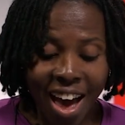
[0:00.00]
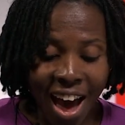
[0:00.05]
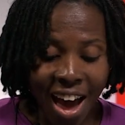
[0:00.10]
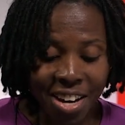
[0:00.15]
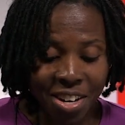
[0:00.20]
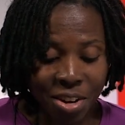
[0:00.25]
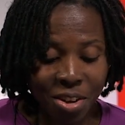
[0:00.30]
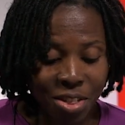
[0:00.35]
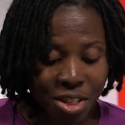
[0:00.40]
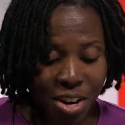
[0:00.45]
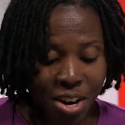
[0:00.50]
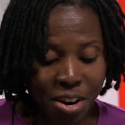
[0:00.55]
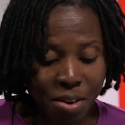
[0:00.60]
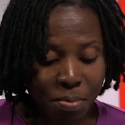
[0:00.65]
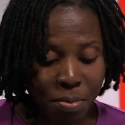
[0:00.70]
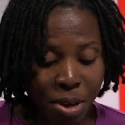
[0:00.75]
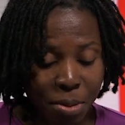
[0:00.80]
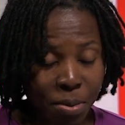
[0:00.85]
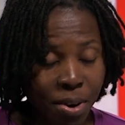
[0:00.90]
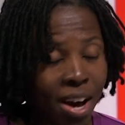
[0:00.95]
I know there are
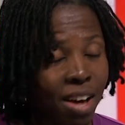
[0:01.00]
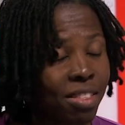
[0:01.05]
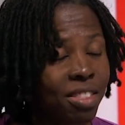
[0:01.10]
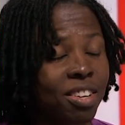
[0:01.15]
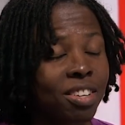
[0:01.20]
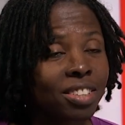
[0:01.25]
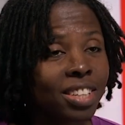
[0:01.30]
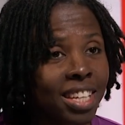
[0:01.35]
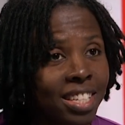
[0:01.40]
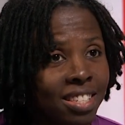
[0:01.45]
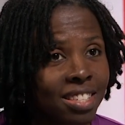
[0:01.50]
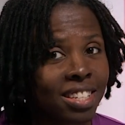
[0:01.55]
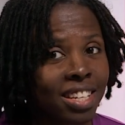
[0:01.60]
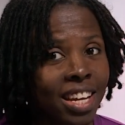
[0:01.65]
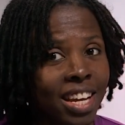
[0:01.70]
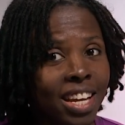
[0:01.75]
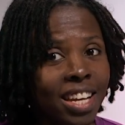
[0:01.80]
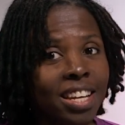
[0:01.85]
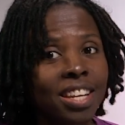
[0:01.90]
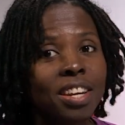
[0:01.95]
people out there
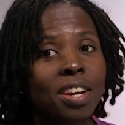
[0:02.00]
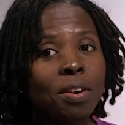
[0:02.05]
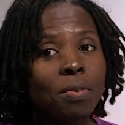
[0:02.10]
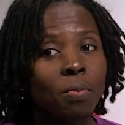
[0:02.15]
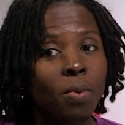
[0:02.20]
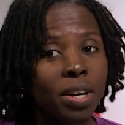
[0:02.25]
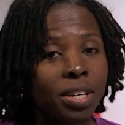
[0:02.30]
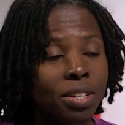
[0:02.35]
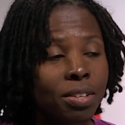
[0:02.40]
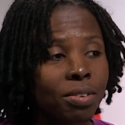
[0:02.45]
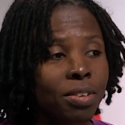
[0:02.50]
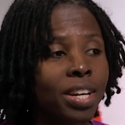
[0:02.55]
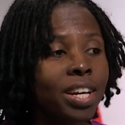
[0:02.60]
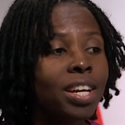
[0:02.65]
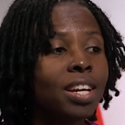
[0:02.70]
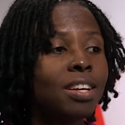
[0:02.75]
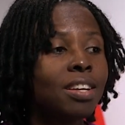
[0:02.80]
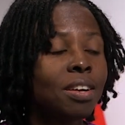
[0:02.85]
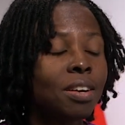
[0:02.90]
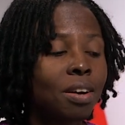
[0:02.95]
listening and they're
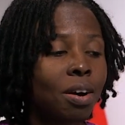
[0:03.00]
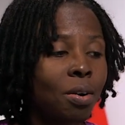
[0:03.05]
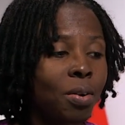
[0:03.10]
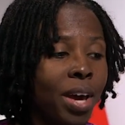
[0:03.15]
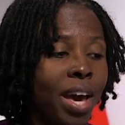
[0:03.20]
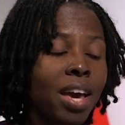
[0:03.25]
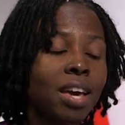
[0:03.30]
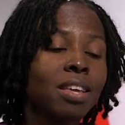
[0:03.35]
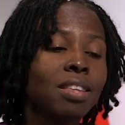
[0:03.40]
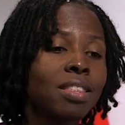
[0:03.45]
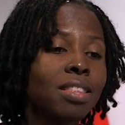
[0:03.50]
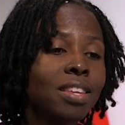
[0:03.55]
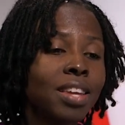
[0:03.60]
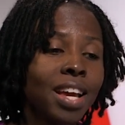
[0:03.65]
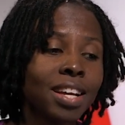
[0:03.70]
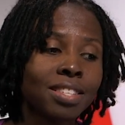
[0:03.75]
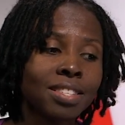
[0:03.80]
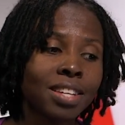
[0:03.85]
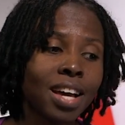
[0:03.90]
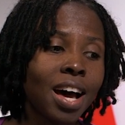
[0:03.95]
wondering, okay, the
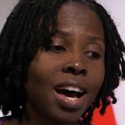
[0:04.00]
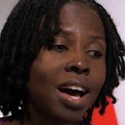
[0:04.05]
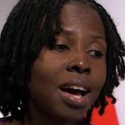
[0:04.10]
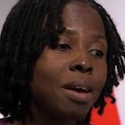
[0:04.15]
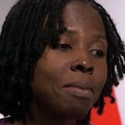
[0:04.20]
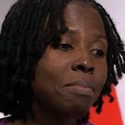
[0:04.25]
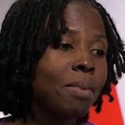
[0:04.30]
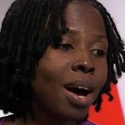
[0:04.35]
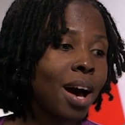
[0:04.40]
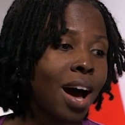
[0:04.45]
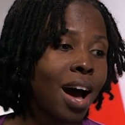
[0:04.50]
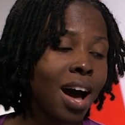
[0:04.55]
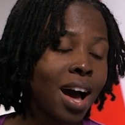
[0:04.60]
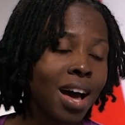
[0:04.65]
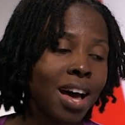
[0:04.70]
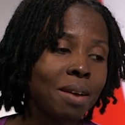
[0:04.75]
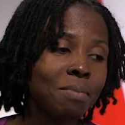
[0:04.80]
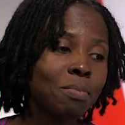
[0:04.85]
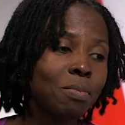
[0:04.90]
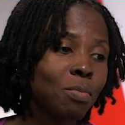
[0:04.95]
next time
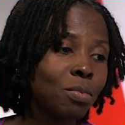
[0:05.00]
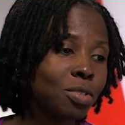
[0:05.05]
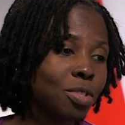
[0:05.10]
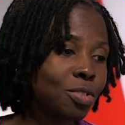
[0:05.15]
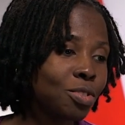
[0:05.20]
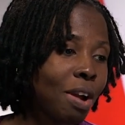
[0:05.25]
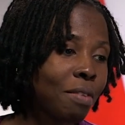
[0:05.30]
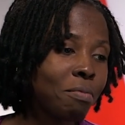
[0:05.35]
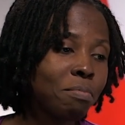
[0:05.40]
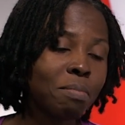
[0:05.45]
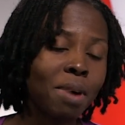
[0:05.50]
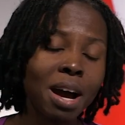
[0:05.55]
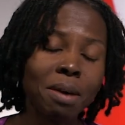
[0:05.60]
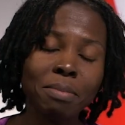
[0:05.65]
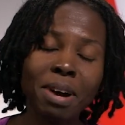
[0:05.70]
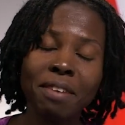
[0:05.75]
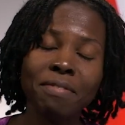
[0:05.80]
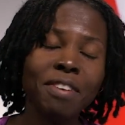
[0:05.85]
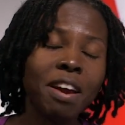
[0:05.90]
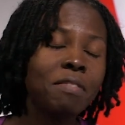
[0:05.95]
I'm driving by
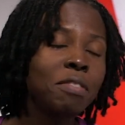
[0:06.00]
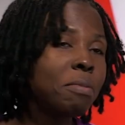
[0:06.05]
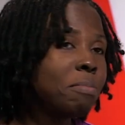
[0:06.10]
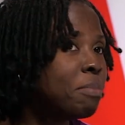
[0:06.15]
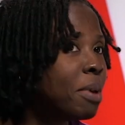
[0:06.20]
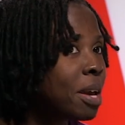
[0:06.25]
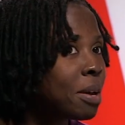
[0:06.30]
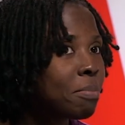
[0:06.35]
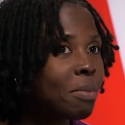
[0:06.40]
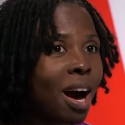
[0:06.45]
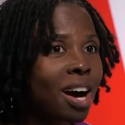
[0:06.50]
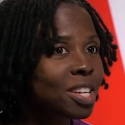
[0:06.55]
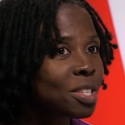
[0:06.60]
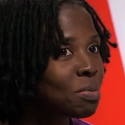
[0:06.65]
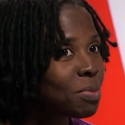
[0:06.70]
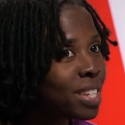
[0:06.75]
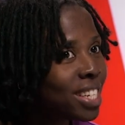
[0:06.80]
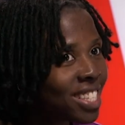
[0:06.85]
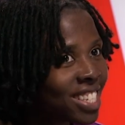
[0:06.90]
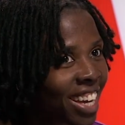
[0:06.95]
my favorite big
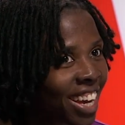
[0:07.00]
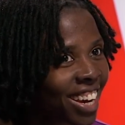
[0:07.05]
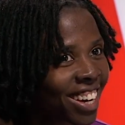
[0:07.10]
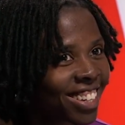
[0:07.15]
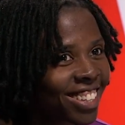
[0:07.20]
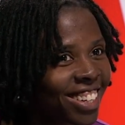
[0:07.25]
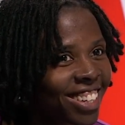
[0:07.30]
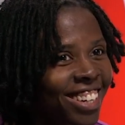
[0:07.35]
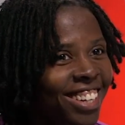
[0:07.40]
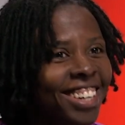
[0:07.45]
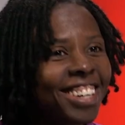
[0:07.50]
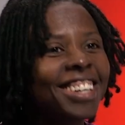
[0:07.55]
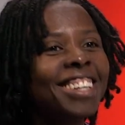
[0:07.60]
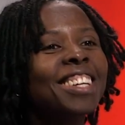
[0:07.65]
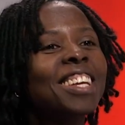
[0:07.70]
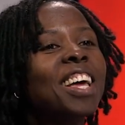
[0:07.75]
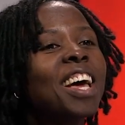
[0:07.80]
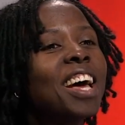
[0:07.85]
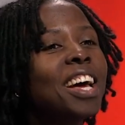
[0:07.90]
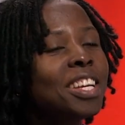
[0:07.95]
box retailer,
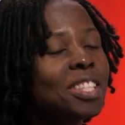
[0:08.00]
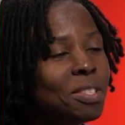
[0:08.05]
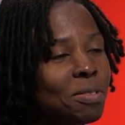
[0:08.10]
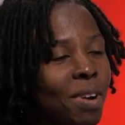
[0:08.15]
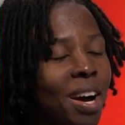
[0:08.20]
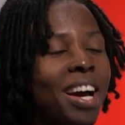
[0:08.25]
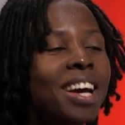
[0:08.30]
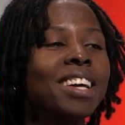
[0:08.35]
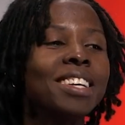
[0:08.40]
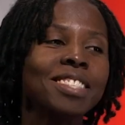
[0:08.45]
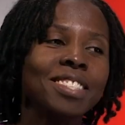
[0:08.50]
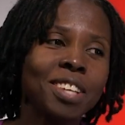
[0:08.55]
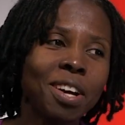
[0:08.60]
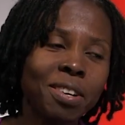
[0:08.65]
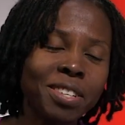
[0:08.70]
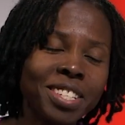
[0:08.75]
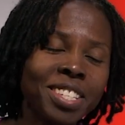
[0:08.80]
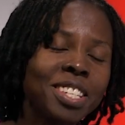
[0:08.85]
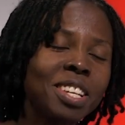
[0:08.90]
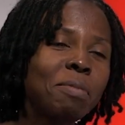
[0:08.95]
do I
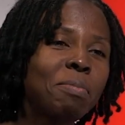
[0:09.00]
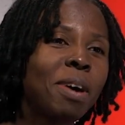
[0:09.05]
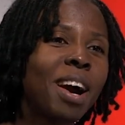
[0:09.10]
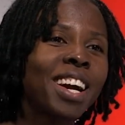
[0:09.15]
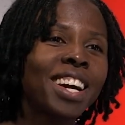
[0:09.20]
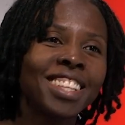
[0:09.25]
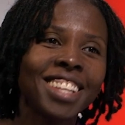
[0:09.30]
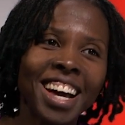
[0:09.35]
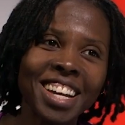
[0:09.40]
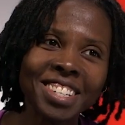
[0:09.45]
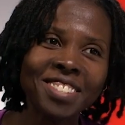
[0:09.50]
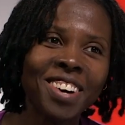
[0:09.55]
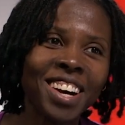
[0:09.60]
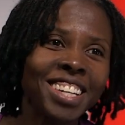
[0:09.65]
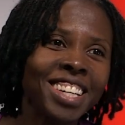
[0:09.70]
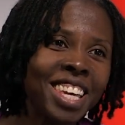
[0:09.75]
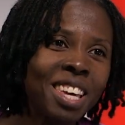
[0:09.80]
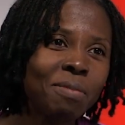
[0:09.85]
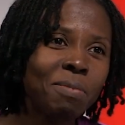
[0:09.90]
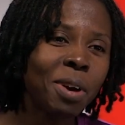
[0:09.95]
turn into the parking lot? Do
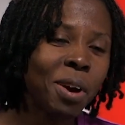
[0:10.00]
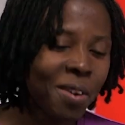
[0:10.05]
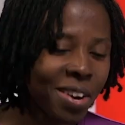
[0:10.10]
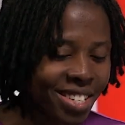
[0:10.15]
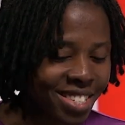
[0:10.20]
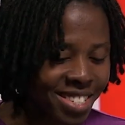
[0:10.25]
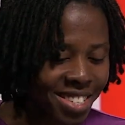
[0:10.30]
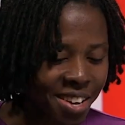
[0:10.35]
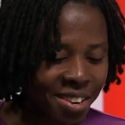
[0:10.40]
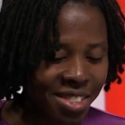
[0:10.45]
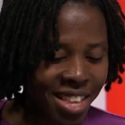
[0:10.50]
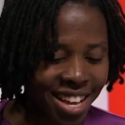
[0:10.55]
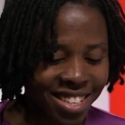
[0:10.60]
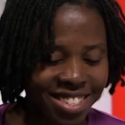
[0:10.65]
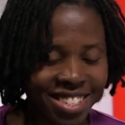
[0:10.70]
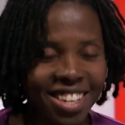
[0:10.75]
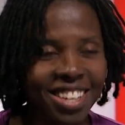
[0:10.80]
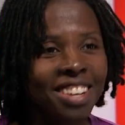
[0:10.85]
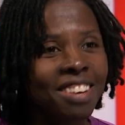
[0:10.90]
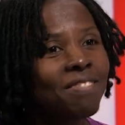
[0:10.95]
I keep going? So
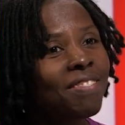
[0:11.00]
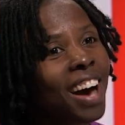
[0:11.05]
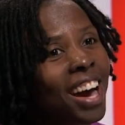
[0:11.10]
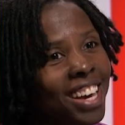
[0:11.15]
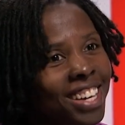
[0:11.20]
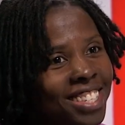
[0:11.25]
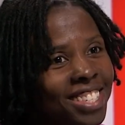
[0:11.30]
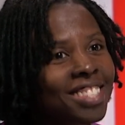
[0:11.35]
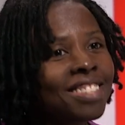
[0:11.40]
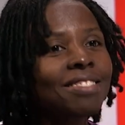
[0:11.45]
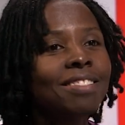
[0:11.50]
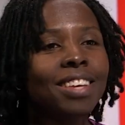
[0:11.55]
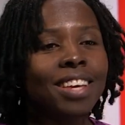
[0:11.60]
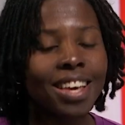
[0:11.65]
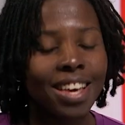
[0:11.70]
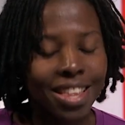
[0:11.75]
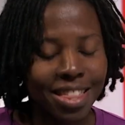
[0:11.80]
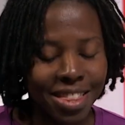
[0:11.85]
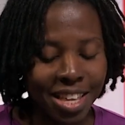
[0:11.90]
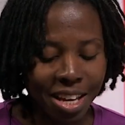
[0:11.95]
that's good advice.
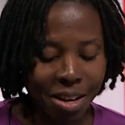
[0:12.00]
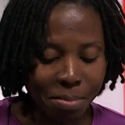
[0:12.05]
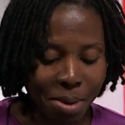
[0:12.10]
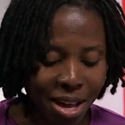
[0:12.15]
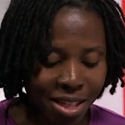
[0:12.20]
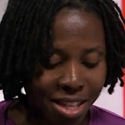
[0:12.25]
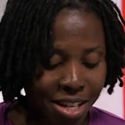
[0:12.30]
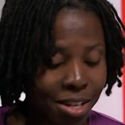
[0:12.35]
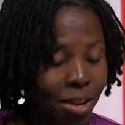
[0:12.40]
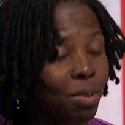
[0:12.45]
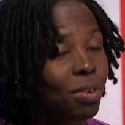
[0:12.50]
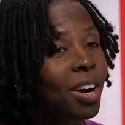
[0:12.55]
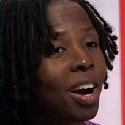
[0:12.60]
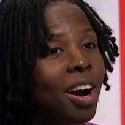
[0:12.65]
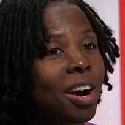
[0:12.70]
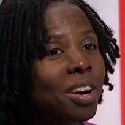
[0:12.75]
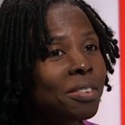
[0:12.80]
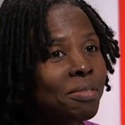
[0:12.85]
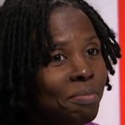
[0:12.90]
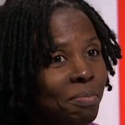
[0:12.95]
Think about the note
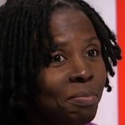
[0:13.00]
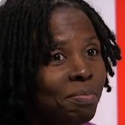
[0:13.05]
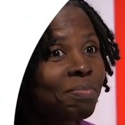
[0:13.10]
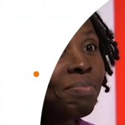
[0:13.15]
card.